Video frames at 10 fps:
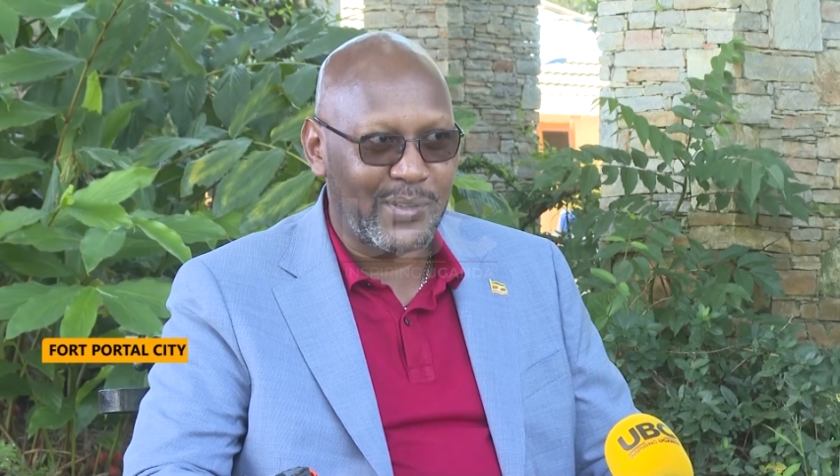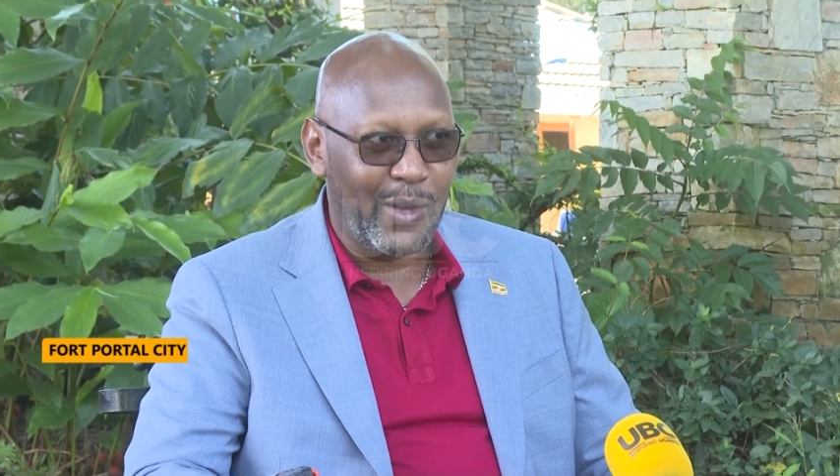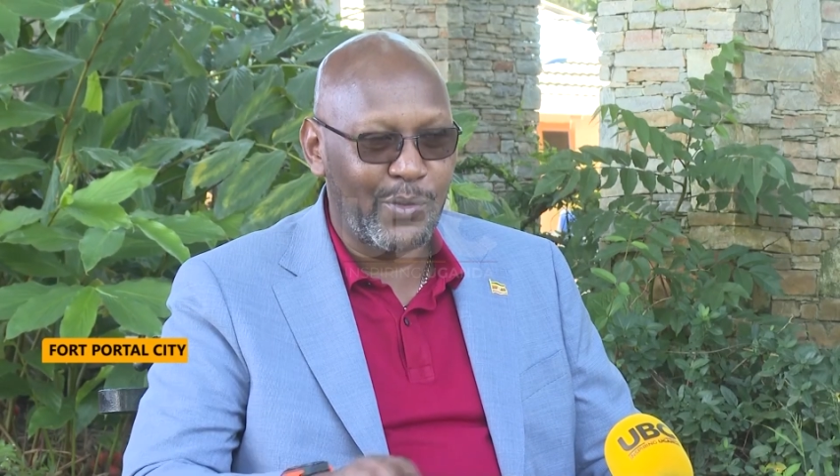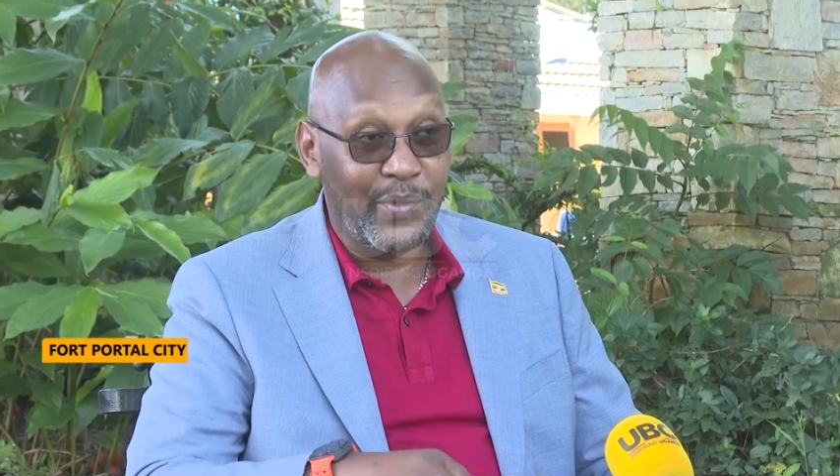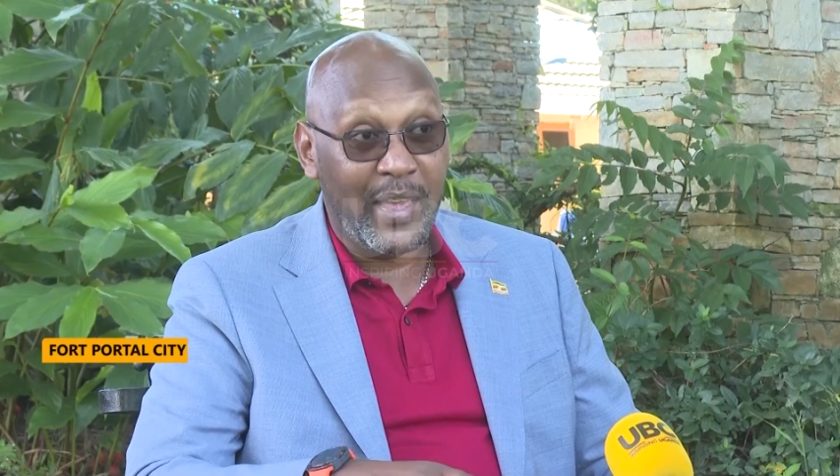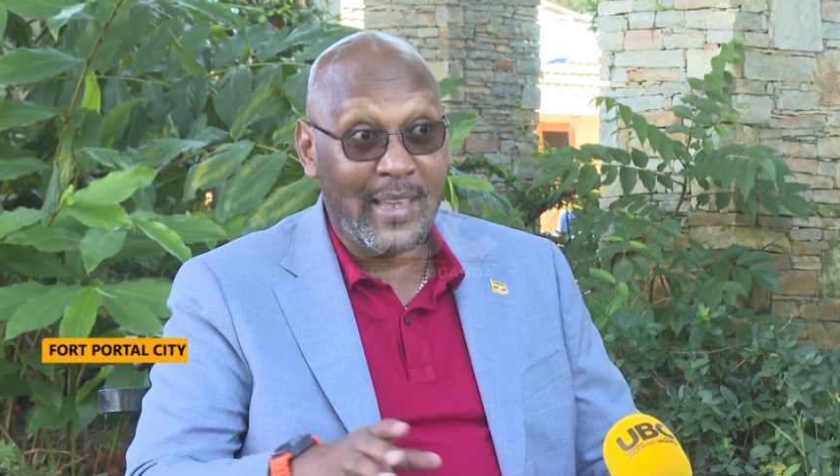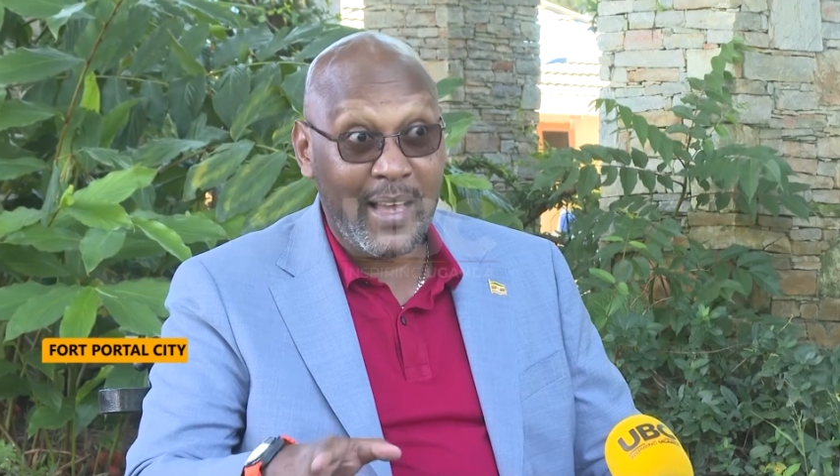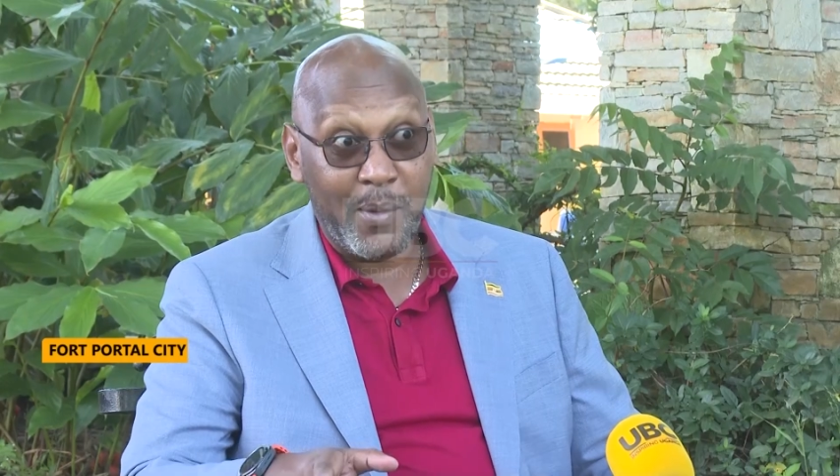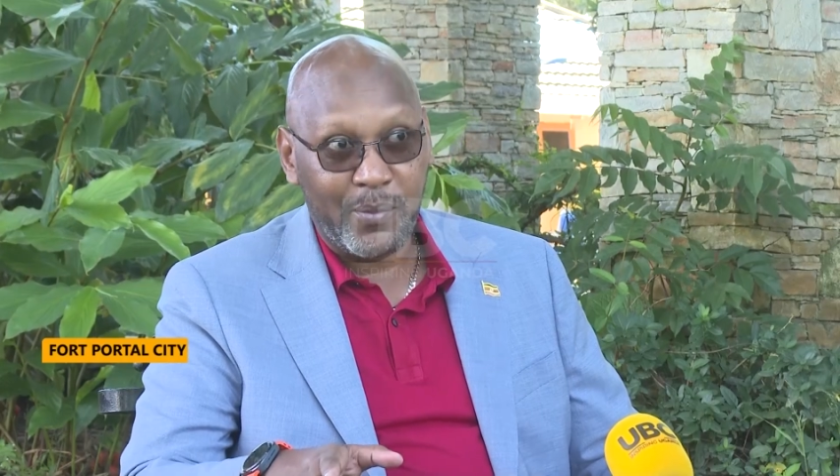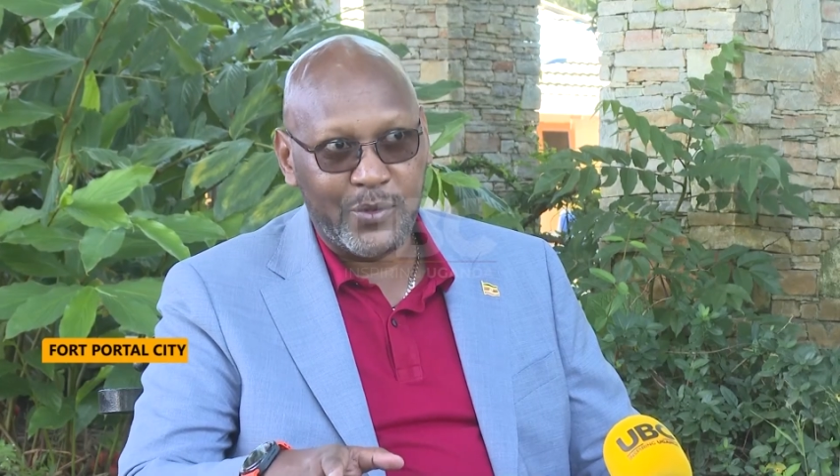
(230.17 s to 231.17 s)
How do they
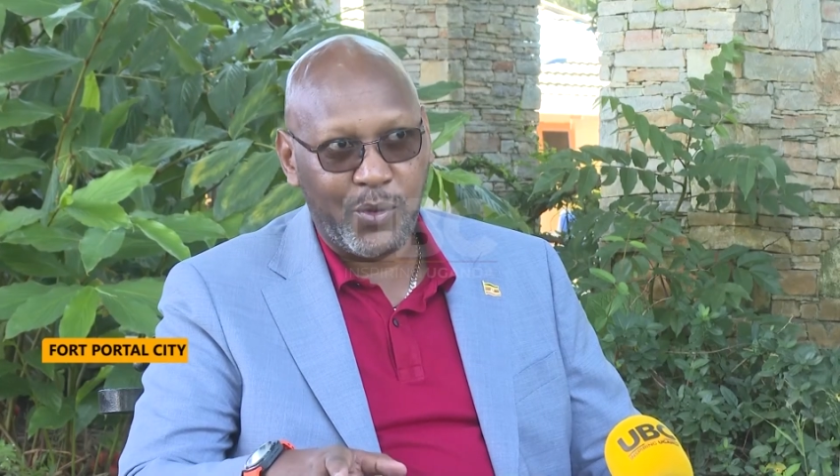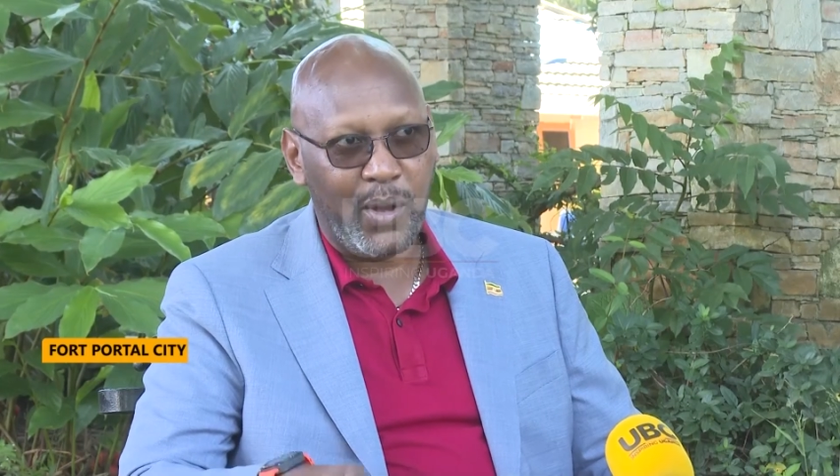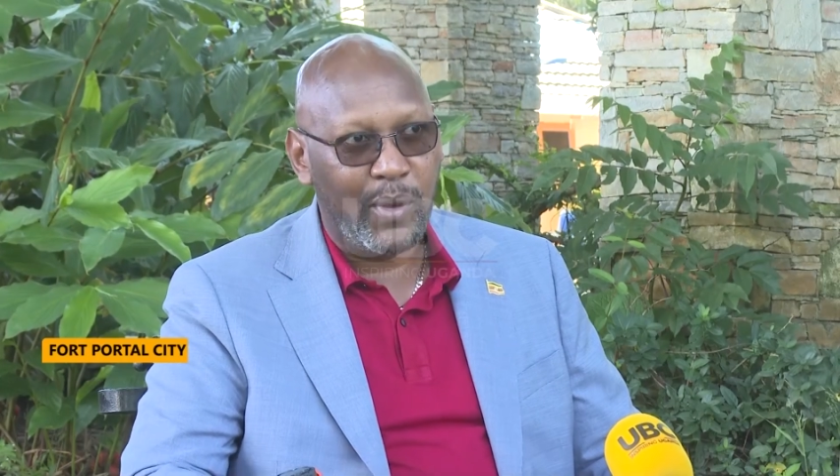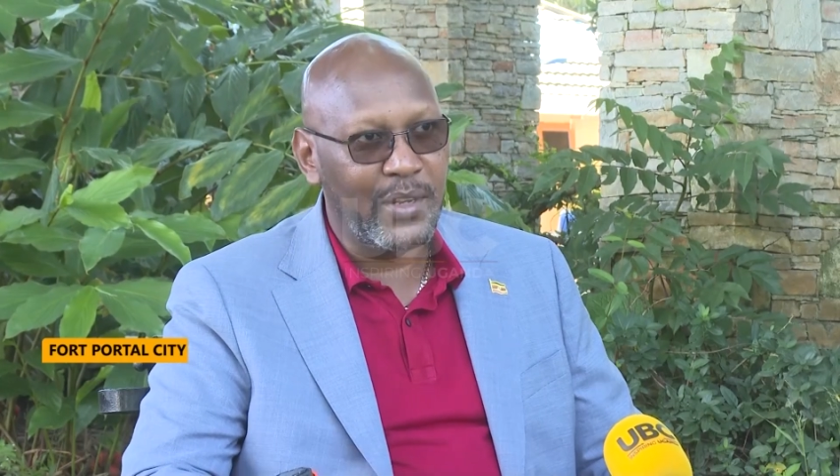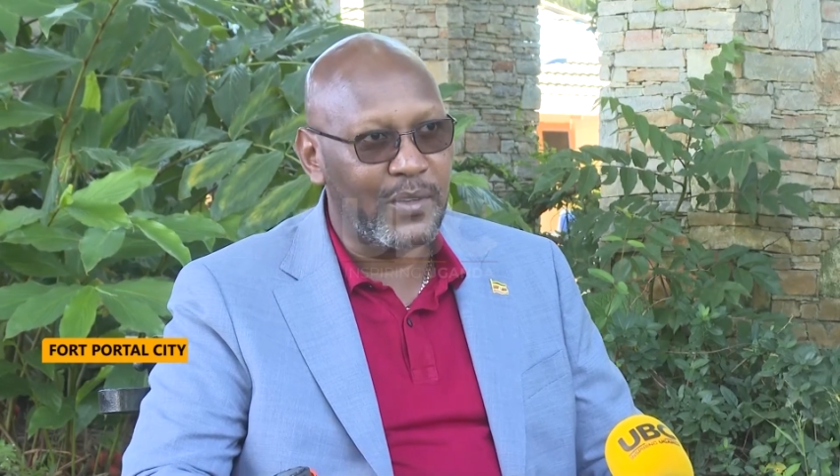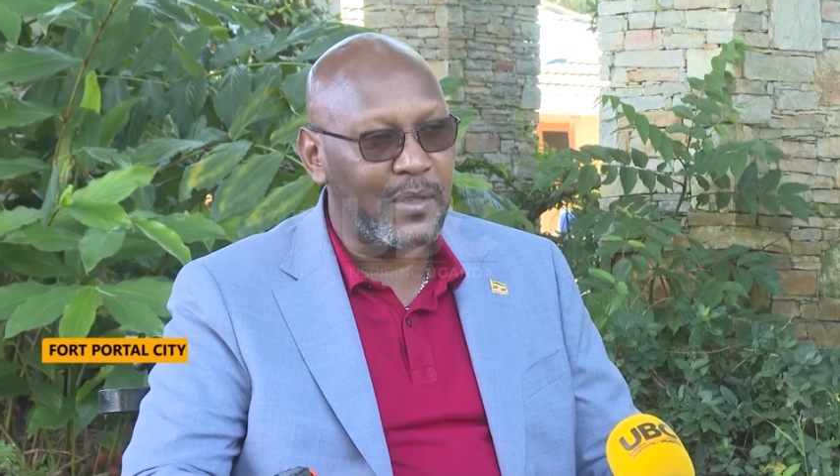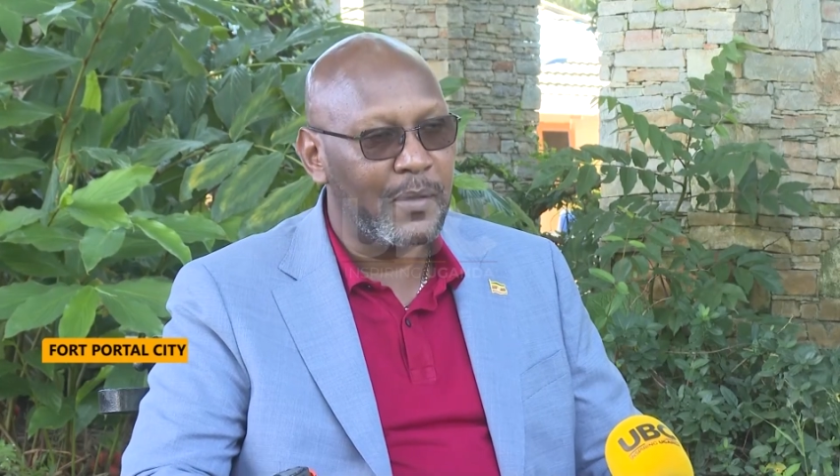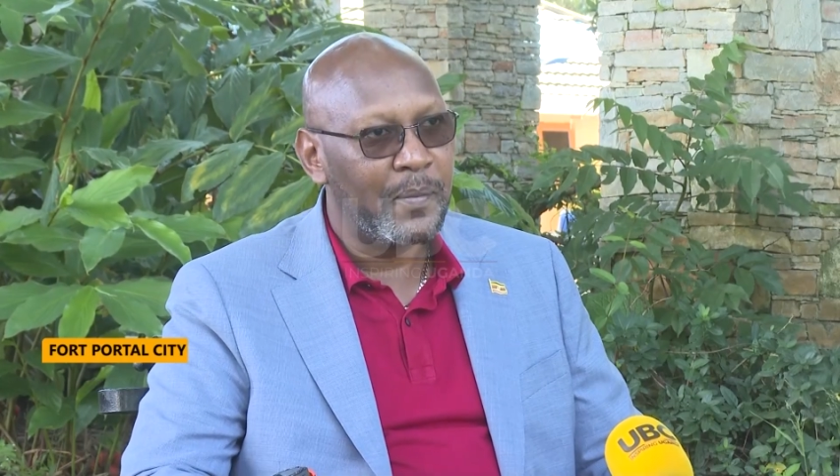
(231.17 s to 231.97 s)
come to our area?